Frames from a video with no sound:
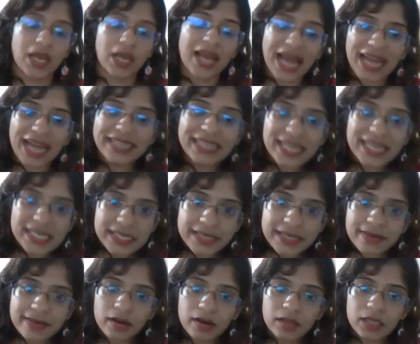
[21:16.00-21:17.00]
At
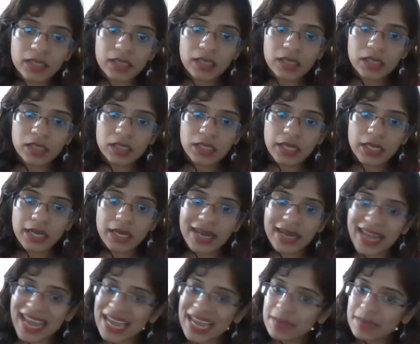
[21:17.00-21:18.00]
least learn the
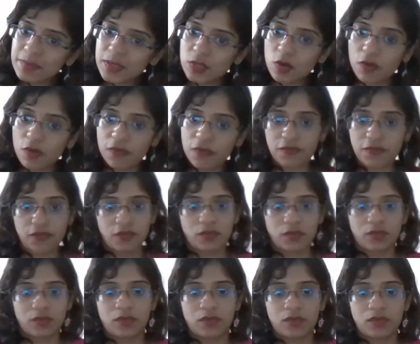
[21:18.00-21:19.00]
names of
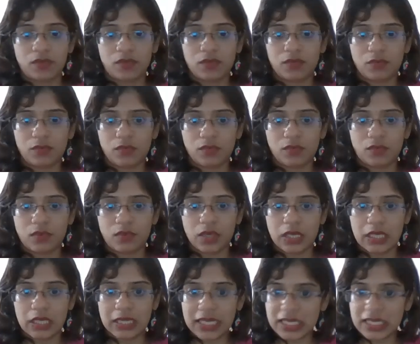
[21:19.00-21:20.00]

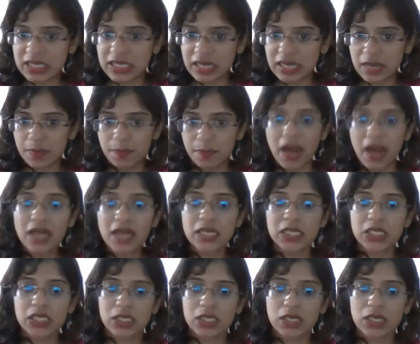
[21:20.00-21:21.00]
these 3
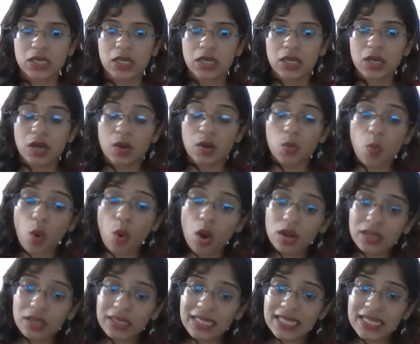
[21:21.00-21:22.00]
parts.
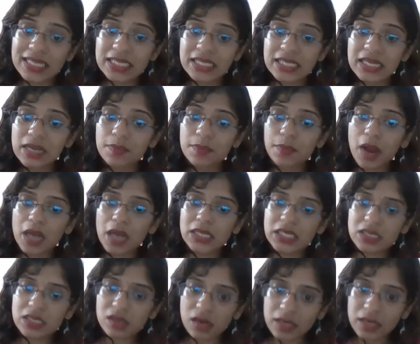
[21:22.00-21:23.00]
What these 3
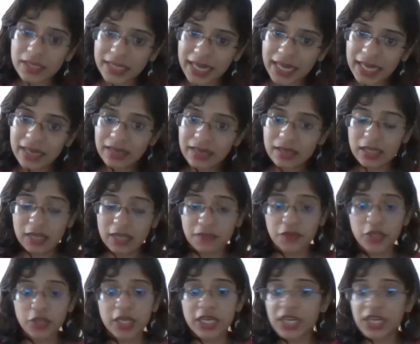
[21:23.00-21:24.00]
parts contain,
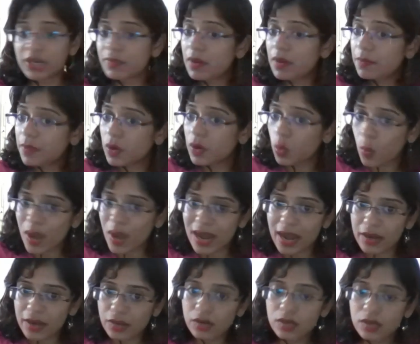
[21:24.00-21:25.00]
if you can remember,
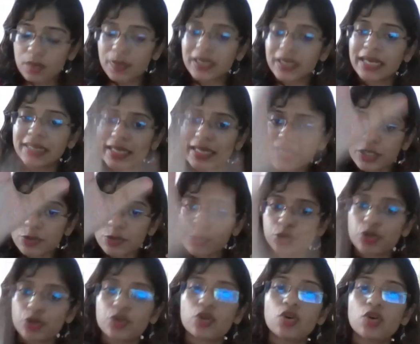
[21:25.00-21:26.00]
well and good, but at least you
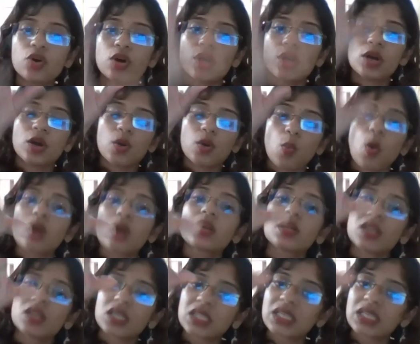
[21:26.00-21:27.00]
should know what
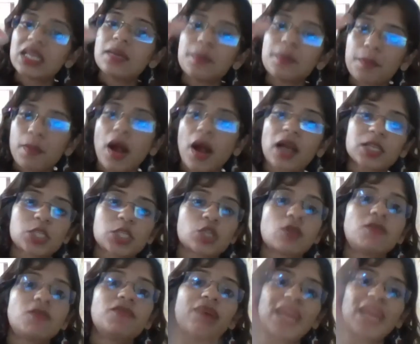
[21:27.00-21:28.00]
are the 3 parts
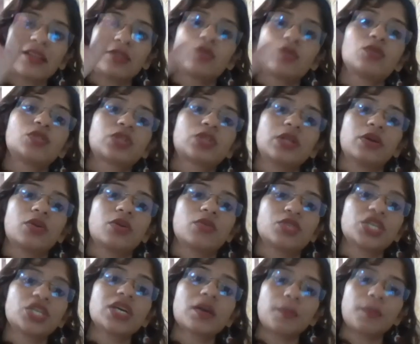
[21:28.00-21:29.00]
of
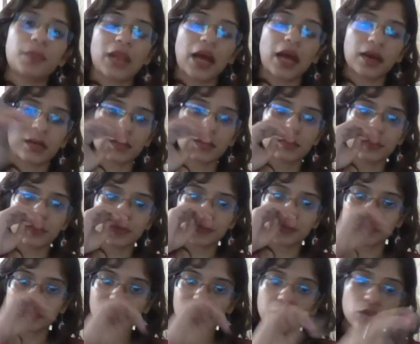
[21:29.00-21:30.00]
atherosclerotic plaque.
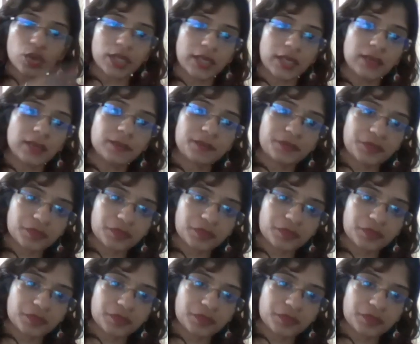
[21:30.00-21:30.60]
Look here.